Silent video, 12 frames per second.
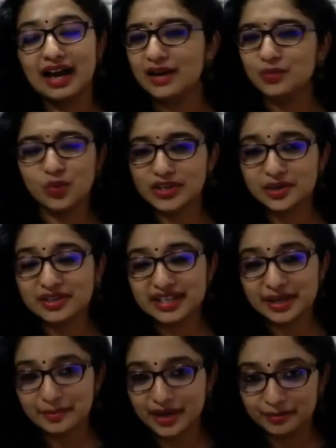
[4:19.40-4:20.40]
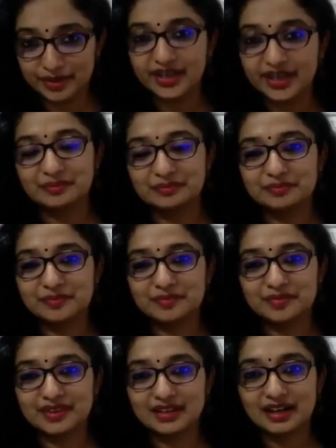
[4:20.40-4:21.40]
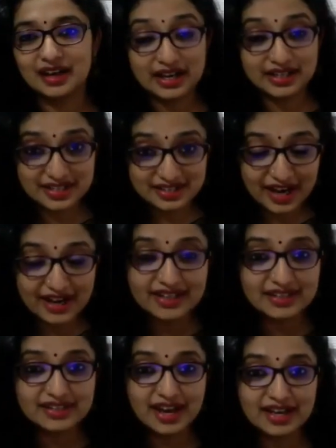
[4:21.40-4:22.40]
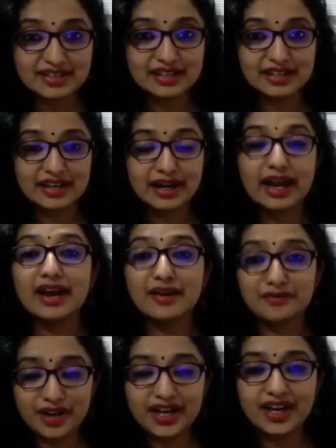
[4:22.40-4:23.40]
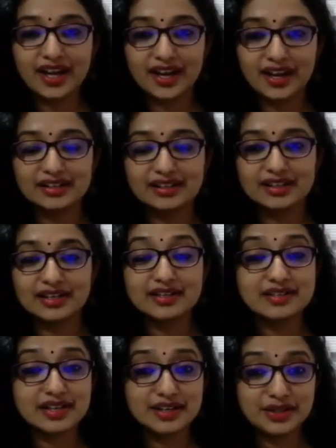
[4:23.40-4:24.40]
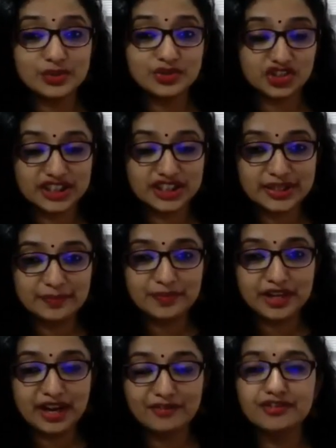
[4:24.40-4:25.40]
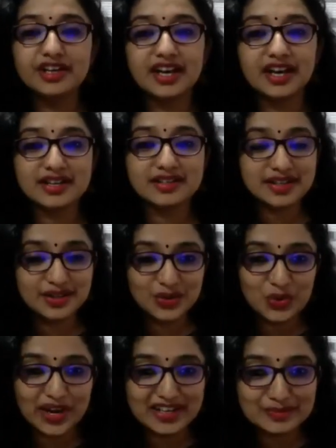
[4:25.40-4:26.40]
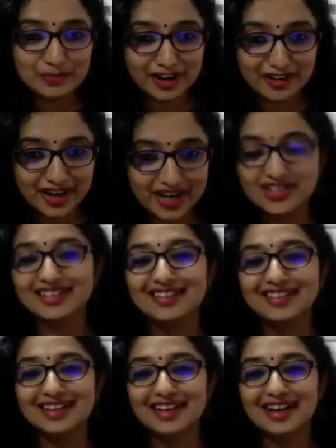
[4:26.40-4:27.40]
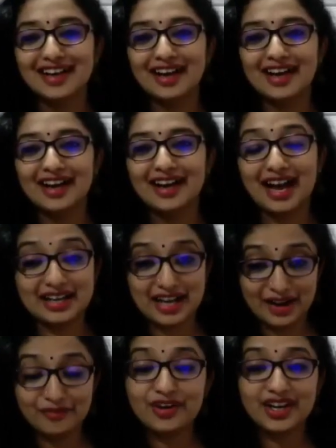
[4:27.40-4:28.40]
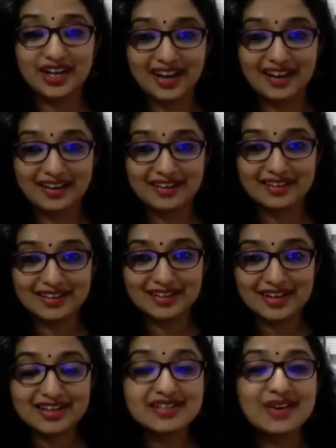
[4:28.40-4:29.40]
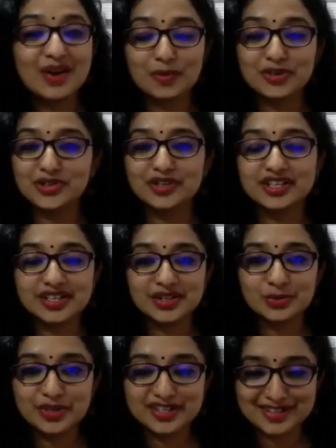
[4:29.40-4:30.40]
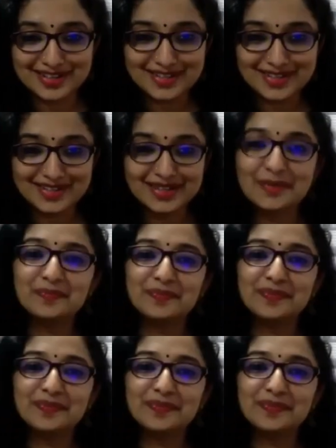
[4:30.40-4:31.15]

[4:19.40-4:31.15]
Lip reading: And whatever they may be, I decided that every day is a new journey, every day is a new exploration, and every day is an opportunity to be seized.